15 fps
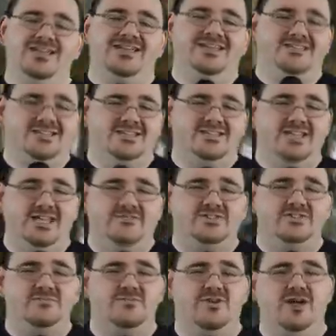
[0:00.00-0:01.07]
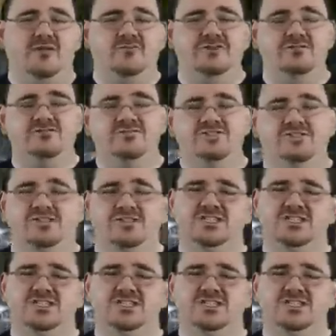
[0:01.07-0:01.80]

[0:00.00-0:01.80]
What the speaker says: It does have some problems.